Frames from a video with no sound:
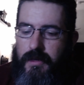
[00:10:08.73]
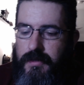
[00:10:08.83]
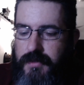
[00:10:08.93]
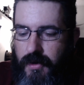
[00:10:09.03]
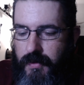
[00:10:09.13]

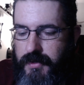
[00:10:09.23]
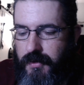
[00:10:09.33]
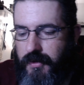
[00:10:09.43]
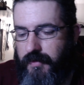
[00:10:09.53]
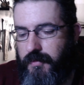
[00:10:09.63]
So he
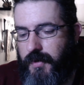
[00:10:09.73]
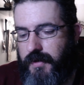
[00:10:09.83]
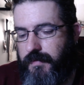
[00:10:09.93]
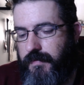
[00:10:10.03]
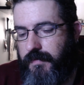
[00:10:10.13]
told
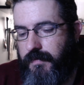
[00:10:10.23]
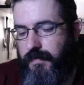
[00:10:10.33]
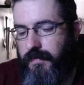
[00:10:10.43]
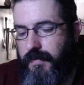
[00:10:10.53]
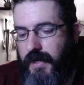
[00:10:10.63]
everyone
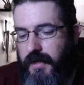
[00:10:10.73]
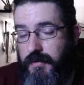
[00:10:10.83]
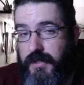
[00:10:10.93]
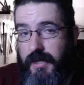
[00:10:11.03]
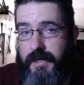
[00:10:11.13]
that he
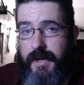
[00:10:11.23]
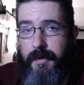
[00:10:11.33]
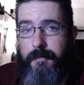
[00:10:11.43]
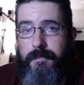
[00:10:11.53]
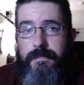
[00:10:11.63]
was going to get out.